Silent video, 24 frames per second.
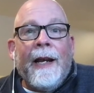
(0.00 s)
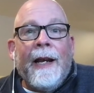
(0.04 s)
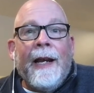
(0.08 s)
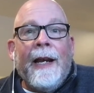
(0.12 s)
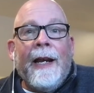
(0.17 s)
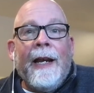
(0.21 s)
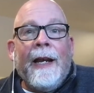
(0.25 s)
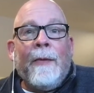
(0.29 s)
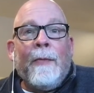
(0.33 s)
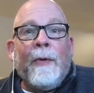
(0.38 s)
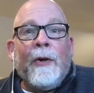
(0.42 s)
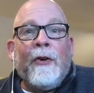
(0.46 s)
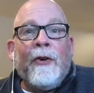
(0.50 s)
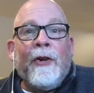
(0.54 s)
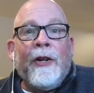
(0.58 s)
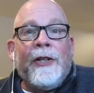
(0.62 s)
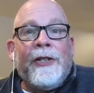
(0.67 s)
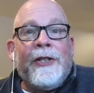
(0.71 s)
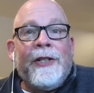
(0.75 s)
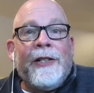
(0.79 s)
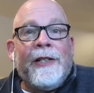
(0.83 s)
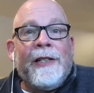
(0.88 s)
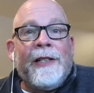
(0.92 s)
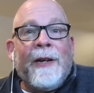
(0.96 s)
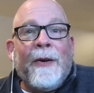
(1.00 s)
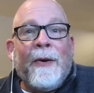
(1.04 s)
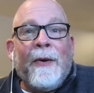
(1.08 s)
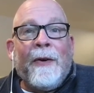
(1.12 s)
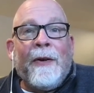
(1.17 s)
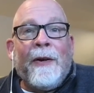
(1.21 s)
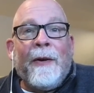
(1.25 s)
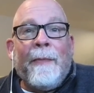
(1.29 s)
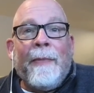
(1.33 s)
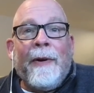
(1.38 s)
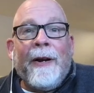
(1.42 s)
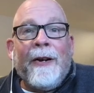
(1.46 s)
And when Christians go
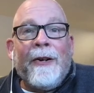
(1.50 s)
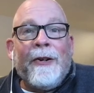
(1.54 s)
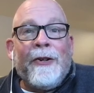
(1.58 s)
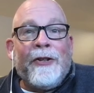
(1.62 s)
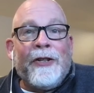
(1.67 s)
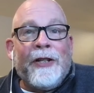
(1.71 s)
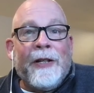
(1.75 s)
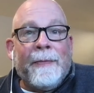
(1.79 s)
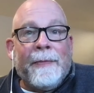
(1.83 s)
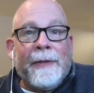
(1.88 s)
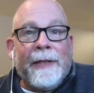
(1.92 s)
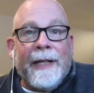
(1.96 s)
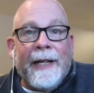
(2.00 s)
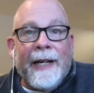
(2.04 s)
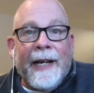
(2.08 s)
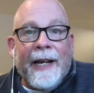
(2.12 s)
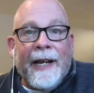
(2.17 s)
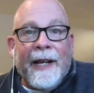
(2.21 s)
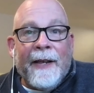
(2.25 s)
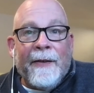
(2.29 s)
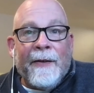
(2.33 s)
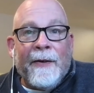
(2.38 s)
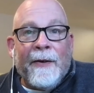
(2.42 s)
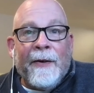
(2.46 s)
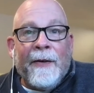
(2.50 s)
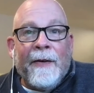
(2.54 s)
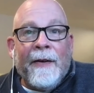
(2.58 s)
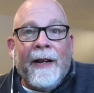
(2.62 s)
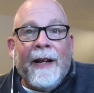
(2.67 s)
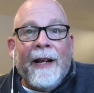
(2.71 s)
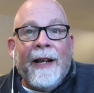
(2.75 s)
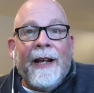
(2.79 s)
into partnerships together,